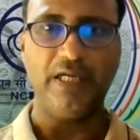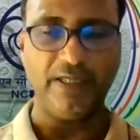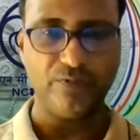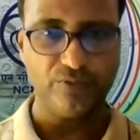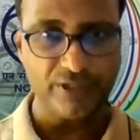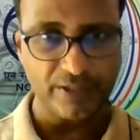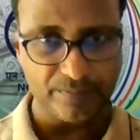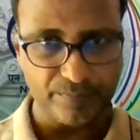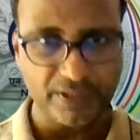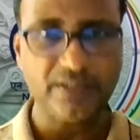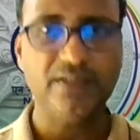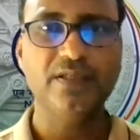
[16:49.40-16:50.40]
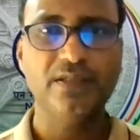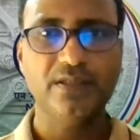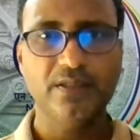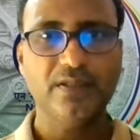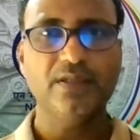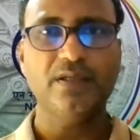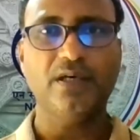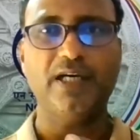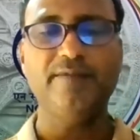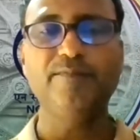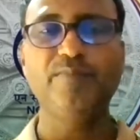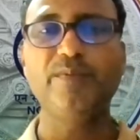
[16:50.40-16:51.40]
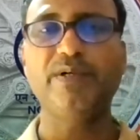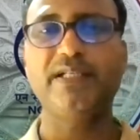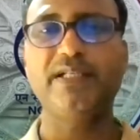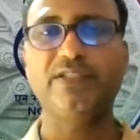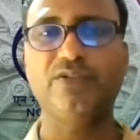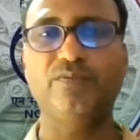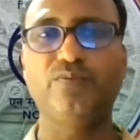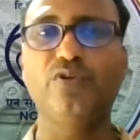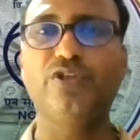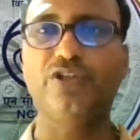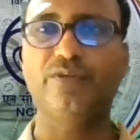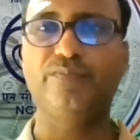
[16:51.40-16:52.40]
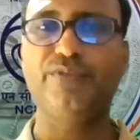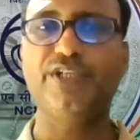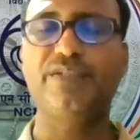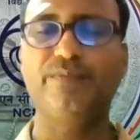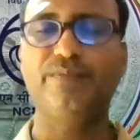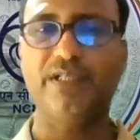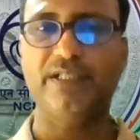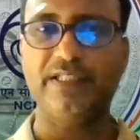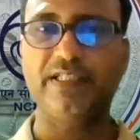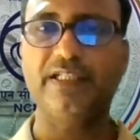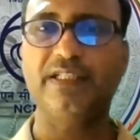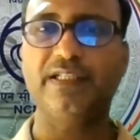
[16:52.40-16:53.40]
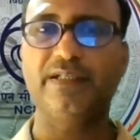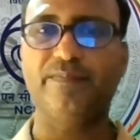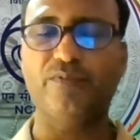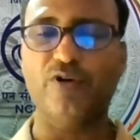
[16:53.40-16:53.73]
and we have been implementing the 4-year PhD integrated